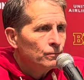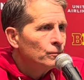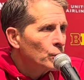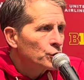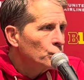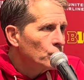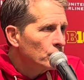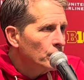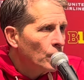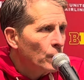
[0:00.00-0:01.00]
which,
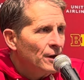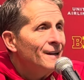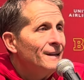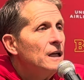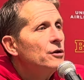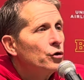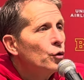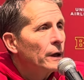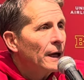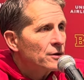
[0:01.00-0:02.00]
you know, we didn't need to
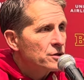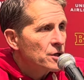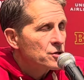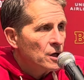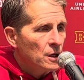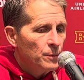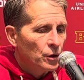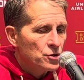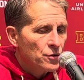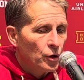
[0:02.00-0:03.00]
do against this team
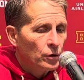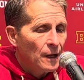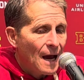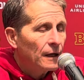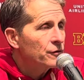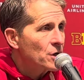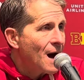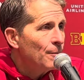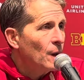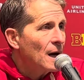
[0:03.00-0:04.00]
because of their lack of
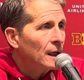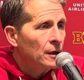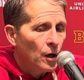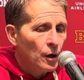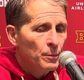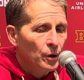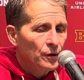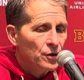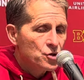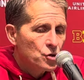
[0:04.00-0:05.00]
shot blocking, our
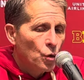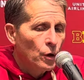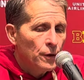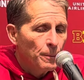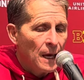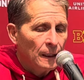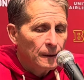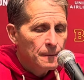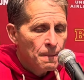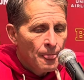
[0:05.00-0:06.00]
ability to score in the paint.
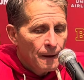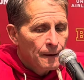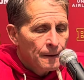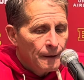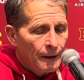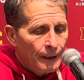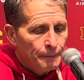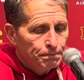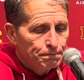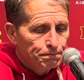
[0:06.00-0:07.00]

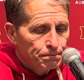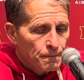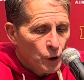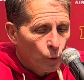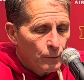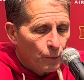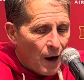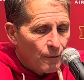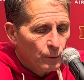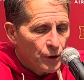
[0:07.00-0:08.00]
You know, we
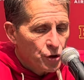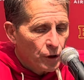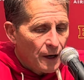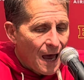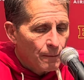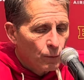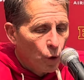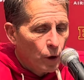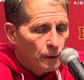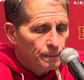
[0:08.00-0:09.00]
probably should have had
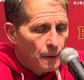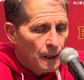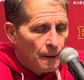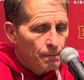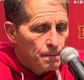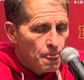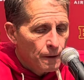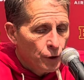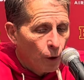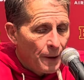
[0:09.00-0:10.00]
more,
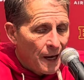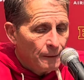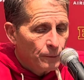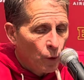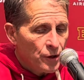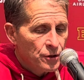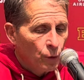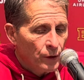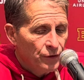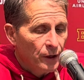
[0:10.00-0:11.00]
you know, paint points than
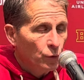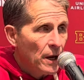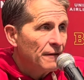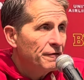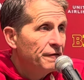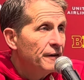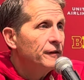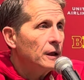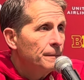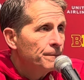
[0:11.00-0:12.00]
we did, and we had 50.